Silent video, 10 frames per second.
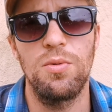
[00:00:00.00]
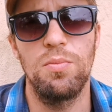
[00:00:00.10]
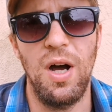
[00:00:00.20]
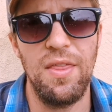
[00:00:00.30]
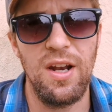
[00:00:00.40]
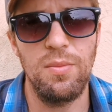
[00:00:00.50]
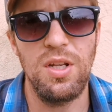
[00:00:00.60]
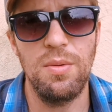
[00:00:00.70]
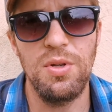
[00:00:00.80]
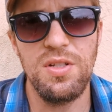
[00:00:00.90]
By that I
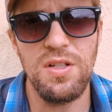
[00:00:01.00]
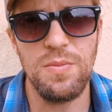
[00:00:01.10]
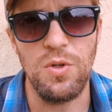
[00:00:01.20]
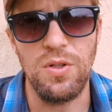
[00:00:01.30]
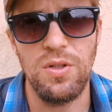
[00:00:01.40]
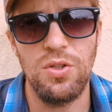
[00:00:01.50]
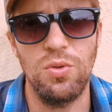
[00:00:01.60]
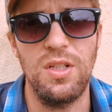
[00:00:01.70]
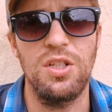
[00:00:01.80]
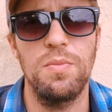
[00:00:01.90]
mean a businessman. You
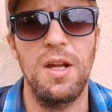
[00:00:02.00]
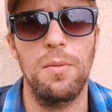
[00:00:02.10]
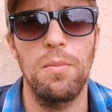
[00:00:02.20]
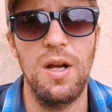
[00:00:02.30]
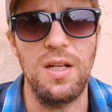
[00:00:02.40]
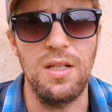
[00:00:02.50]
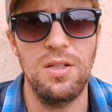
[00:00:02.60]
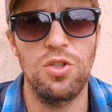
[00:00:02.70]
need to make money